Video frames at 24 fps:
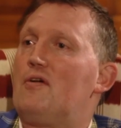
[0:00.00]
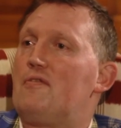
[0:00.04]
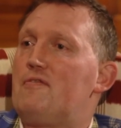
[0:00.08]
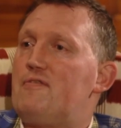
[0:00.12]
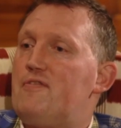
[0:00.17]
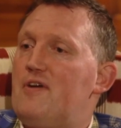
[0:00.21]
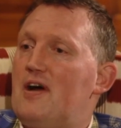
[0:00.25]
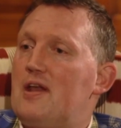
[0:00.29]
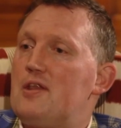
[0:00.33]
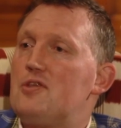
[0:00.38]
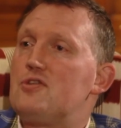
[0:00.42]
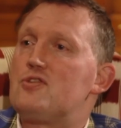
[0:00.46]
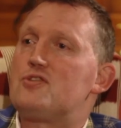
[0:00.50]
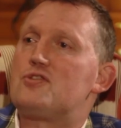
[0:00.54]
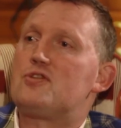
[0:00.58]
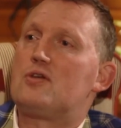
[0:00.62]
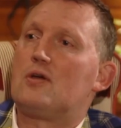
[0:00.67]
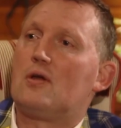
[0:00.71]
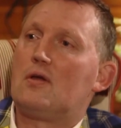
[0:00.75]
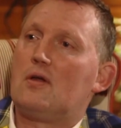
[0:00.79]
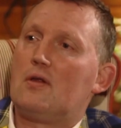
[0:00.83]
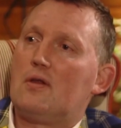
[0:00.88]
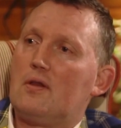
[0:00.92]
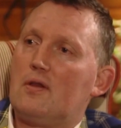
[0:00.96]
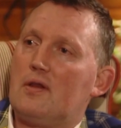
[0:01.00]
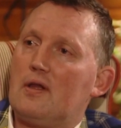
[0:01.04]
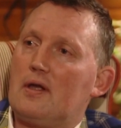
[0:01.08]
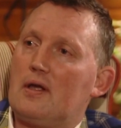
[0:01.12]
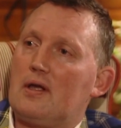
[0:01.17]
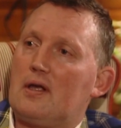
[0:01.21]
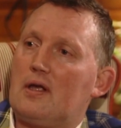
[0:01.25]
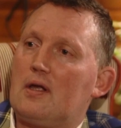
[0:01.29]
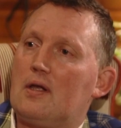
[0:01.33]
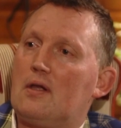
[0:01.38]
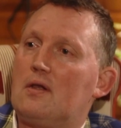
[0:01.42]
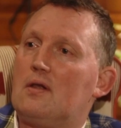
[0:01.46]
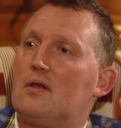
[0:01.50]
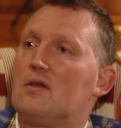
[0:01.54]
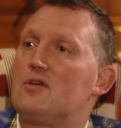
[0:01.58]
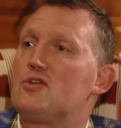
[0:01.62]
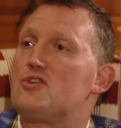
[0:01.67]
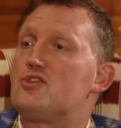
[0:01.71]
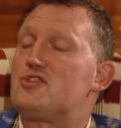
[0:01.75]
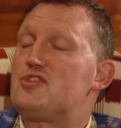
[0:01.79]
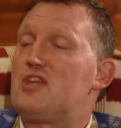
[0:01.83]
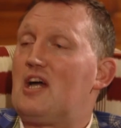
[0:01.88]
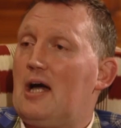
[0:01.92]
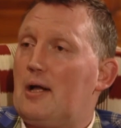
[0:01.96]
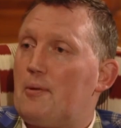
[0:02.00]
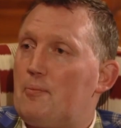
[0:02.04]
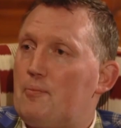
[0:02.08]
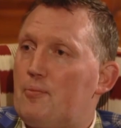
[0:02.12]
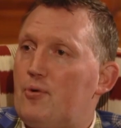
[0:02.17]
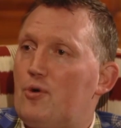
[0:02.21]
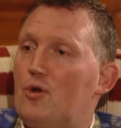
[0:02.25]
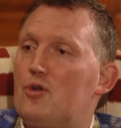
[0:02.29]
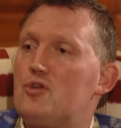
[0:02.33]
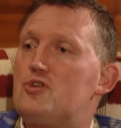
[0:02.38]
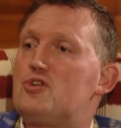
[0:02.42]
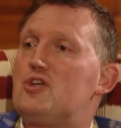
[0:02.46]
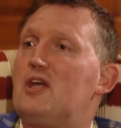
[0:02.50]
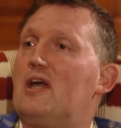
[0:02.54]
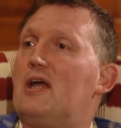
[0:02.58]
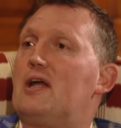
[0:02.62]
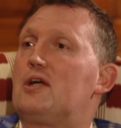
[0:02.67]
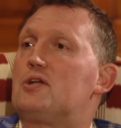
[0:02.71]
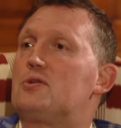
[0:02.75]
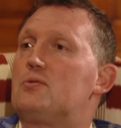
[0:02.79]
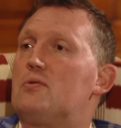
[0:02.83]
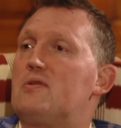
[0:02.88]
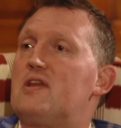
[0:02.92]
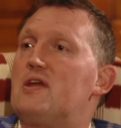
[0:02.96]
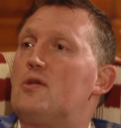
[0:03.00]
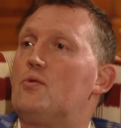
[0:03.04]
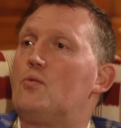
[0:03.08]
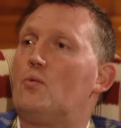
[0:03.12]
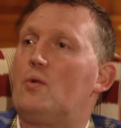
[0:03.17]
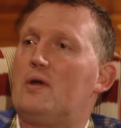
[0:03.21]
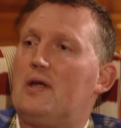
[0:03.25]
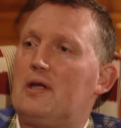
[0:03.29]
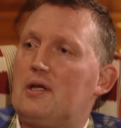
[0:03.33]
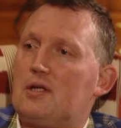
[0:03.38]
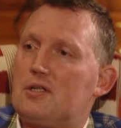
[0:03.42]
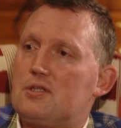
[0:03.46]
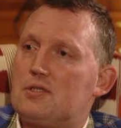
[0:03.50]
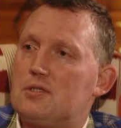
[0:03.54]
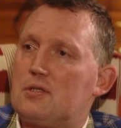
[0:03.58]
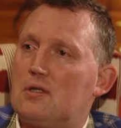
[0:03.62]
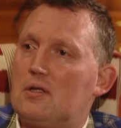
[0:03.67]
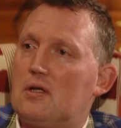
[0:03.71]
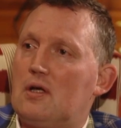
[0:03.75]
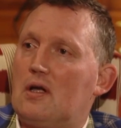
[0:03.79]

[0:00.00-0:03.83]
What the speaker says: funds that can start projects within weeks,